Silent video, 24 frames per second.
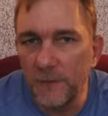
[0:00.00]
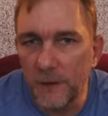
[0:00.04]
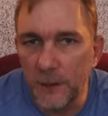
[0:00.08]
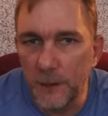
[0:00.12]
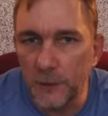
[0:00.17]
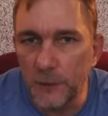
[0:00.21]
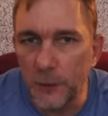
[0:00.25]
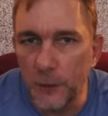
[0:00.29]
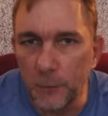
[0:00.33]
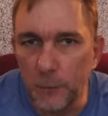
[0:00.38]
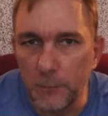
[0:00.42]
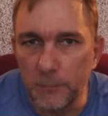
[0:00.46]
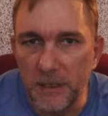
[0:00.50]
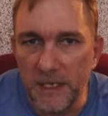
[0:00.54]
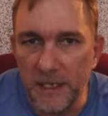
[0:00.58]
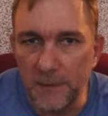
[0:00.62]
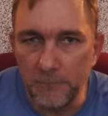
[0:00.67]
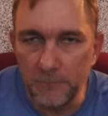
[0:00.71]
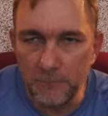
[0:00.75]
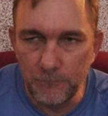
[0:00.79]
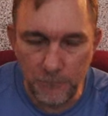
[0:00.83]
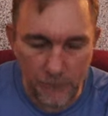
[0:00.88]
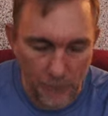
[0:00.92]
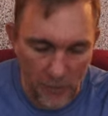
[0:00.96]
figured there would
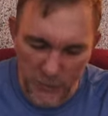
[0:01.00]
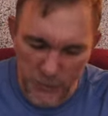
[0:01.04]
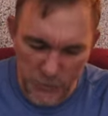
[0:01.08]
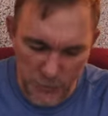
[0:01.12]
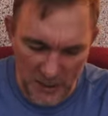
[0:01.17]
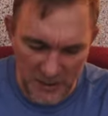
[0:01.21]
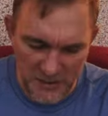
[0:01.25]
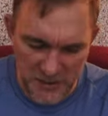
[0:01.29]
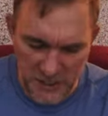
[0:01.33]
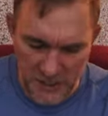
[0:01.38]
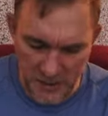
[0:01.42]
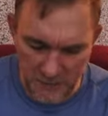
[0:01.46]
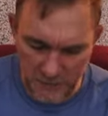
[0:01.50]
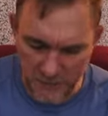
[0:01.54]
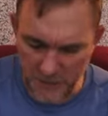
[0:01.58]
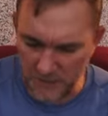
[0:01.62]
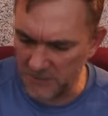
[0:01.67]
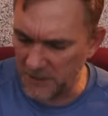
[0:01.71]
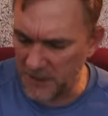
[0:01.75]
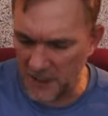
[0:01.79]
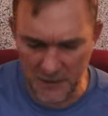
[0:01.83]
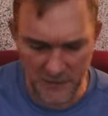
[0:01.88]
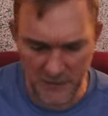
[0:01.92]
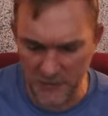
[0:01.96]
be a dressing of
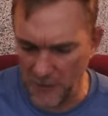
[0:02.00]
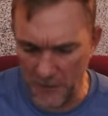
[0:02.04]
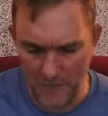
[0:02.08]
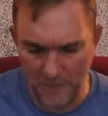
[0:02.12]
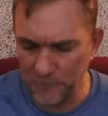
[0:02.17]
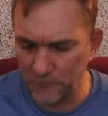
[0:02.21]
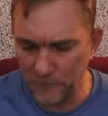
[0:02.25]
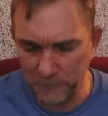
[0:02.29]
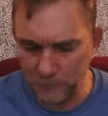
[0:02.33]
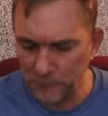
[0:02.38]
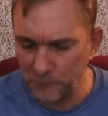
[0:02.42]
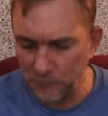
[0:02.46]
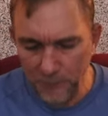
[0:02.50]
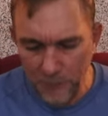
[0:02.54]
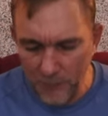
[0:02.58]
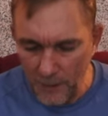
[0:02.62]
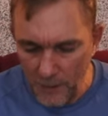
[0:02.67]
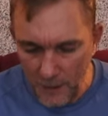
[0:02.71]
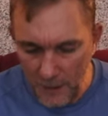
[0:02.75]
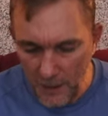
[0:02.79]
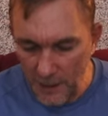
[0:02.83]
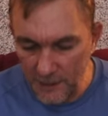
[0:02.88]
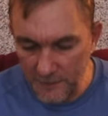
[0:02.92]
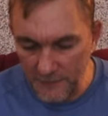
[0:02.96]
some kind to it.
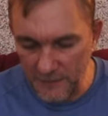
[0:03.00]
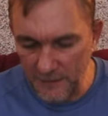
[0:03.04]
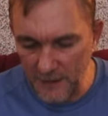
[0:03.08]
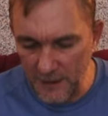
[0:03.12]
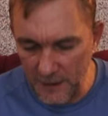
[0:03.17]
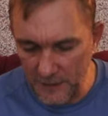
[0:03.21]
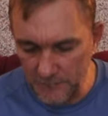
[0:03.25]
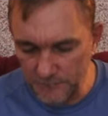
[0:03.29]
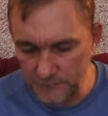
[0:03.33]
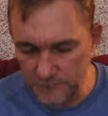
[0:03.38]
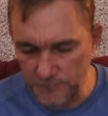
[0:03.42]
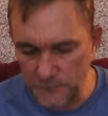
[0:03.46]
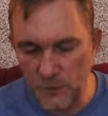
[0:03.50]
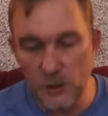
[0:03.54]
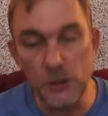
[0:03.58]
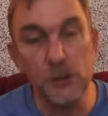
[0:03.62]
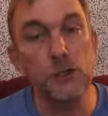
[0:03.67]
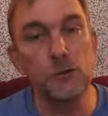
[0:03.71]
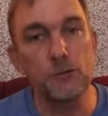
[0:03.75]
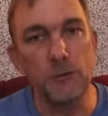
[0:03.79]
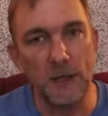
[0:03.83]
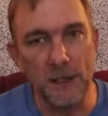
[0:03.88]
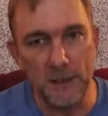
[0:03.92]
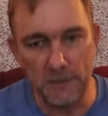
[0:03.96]
It's um,
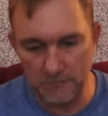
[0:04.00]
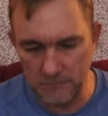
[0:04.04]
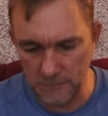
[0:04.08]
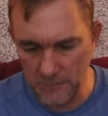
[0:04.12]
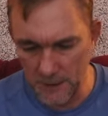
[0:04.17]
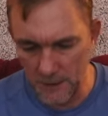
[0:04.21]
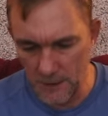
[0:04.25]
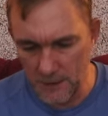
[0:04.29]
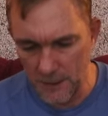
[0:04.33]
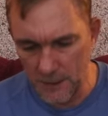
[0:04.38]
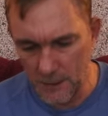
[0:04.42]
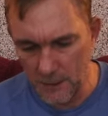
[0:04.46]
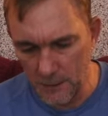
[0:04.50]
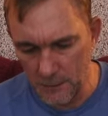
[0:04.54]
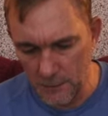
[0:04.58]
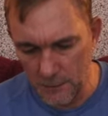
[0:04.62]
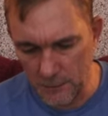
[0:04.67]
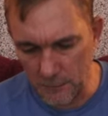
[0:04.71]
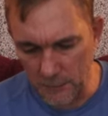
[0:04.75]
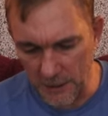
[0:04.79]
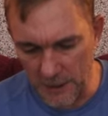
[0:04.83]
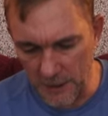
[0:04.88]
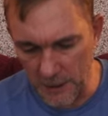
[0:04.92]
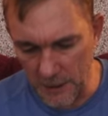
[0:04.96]
just shredded
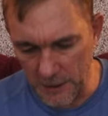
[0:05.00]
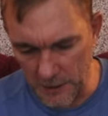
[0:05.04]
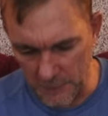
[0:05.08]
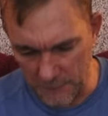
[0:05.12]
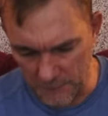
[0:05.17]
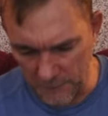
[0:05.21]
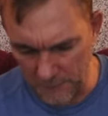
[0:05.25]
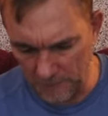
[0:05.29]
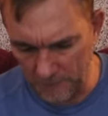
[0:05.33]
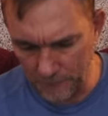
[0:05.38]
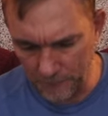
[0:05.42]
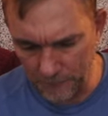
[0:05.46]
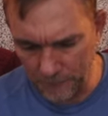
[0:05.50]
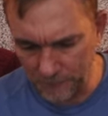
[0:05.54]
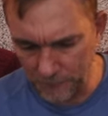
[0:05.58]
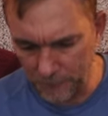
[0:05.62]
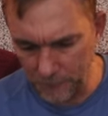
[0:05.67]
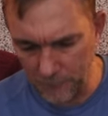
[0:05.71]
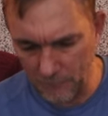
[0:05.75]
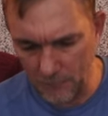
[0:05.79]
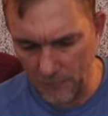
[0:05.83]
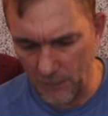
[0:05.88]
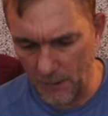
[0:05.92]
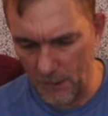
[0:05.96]
green onions.
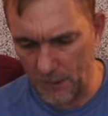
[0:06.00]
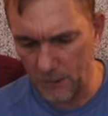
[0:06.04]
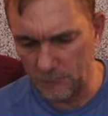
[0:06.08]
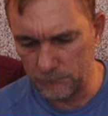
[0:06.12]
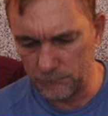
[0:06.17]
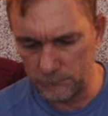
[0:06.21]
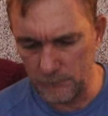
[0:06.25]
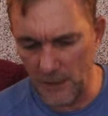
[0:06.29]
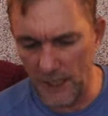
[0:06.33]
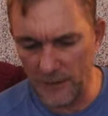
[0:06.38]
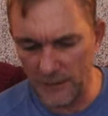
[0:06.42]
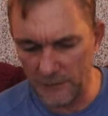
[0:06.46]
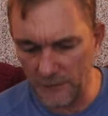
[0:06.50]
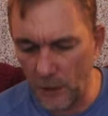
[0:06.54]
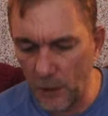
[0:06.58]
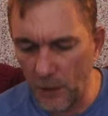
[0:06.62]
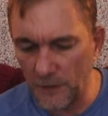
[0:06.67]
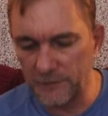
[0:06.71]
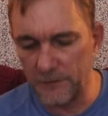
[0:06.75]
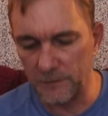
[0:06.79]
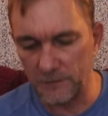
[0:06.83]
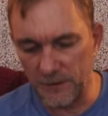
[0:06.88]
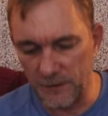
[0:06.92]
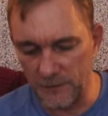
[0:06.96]
And it's
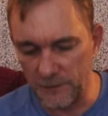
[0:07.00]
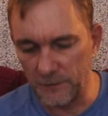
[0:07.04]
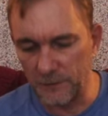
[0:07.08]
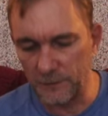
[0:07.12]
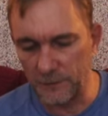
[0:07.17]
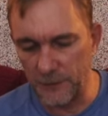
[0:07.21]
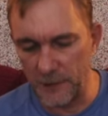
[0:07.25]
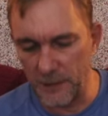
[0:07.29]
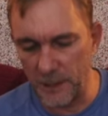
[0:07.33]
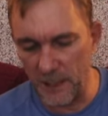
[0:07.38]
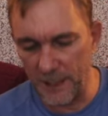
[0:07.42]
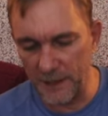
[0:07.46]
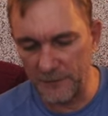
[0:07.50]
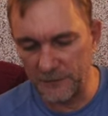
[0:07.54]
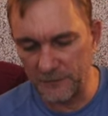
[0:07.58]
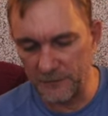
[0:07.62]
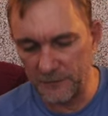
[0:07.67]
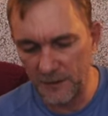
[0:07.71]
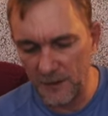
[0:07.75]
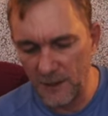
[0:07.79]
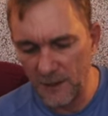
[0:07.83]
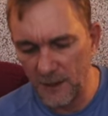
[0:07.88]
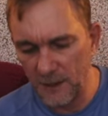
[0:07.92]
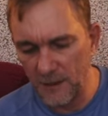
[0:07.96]
awesome because there's a
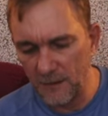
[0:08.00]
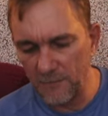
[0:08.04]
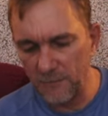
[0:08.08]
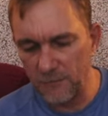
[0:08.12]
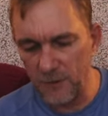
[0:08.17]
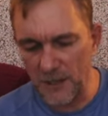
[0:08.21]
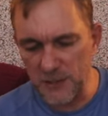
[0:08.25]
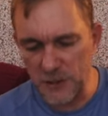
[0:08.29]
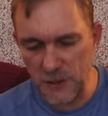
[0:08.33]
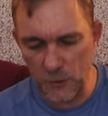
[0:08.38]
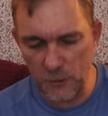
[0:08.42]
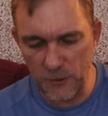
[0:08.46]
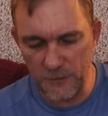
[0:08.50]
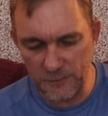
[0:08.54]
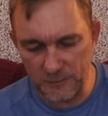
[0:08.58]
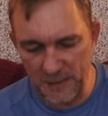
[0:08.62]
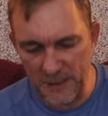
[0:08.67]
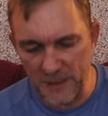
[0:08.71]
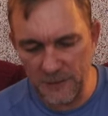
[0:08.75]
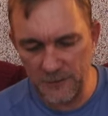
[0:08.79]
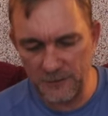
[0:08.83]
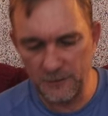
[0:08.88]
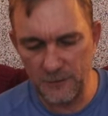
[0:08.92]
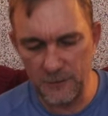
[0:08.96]
nice fresh
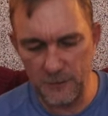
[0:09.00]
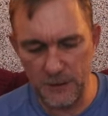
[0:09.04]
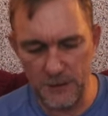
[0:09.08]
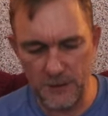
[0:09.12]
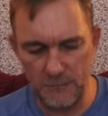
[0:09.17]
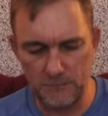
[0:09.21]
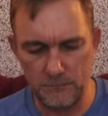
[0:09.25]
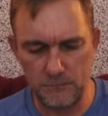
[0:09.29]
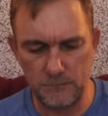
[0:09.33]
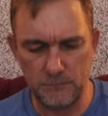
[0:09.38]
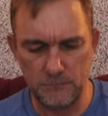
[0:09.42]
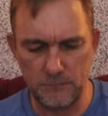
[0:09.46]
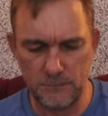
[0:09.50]
crispiness to it.